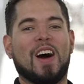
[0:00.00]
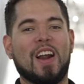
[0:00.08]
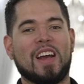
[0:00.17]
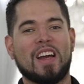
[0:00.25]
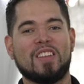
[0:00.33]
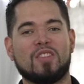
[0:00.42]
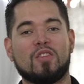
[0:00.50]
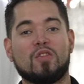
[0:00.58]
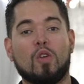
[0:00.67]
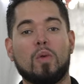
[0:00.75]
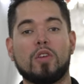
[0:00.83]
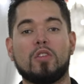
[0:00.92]
All right, guys,
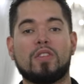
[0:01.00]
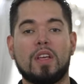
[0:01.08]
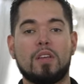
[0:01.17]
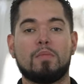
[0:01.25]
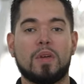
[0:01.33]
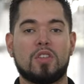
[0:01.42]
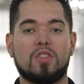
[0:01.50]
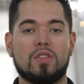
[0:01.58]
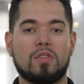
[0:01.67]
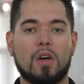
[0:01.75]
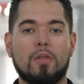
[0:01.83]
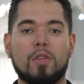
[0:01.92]
so when you're taking
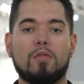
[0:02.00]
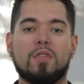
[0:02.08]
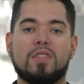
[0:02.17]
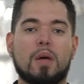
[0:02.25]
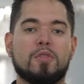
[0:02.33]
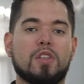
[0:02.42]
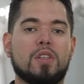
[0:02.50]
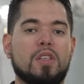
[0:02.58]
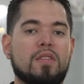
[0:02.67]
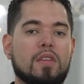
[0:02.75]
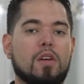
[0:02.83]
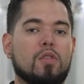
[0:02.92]
pictures of the reception
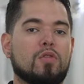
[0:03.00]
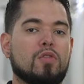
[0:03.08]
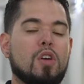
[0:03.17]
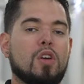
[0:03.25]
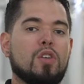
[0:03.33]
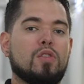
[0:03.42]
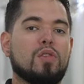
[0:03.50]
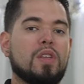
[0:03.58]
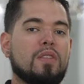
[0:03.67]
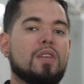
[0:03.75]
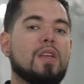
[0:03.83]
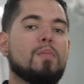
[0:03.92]
details, you
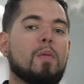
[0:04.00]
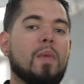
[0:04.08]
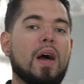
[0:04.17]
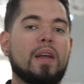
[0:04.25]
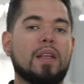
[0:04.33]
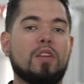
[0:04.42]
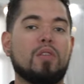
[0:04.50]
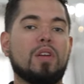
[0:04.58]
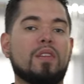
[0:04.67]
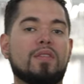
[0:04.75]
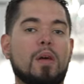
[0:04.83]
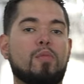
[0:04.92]
need to keep in mind that you need
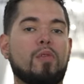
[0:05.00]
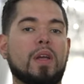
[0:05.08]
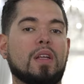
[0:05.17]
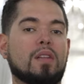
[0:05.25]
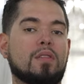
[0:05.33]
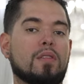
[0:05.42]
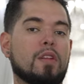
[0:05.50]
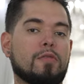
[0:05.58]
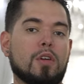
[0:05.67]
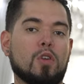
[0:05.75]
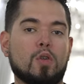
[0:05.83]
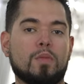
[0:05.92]
to separate into
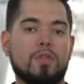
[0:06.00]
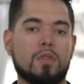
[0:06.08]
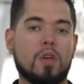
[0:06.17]
different groups.